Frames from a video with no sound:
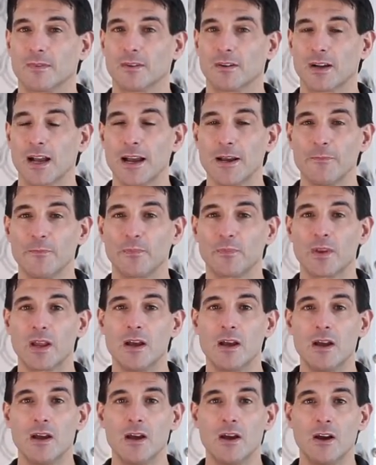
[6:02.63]
Okay?
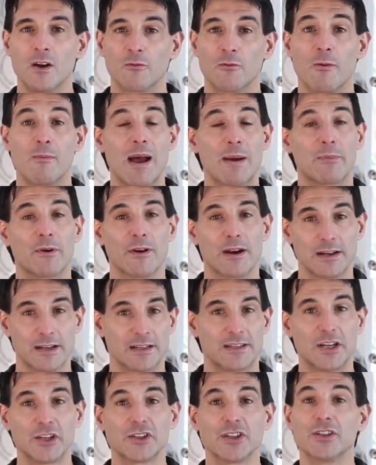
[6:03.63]
Remember, in
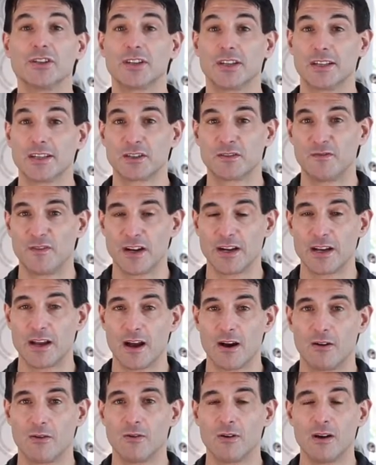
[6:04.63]
addition to this
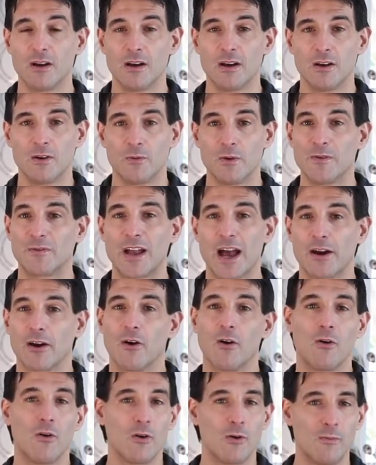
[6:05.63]
video, we've got a
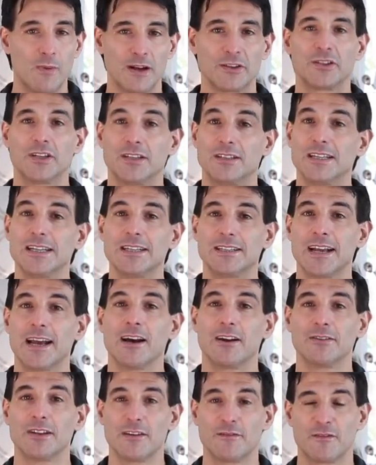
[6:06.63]
whole bunch of
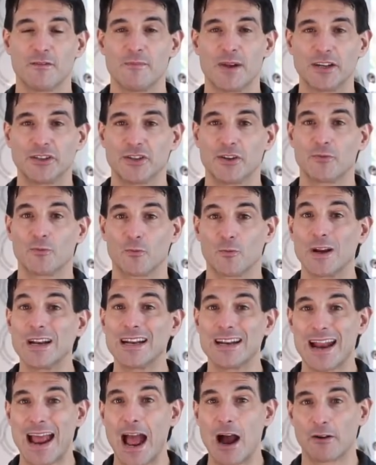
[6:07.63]
detailed information
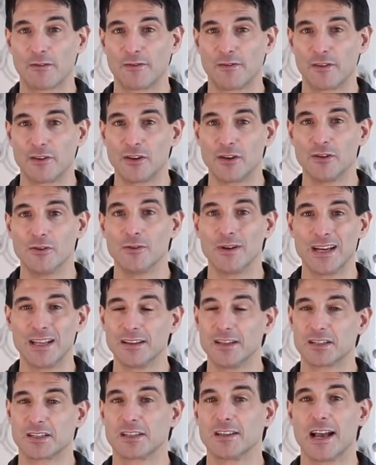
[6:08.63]
written out for you in
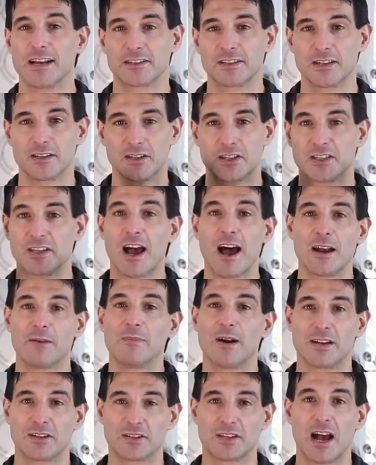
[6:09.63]
this lesson side
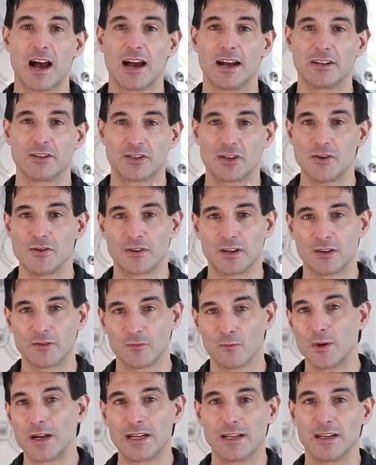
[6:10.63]
by side so you
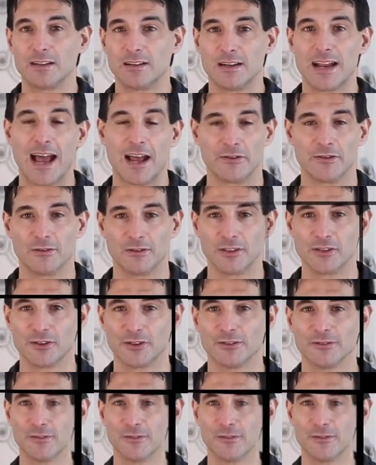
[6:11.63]
can read it at your leisure.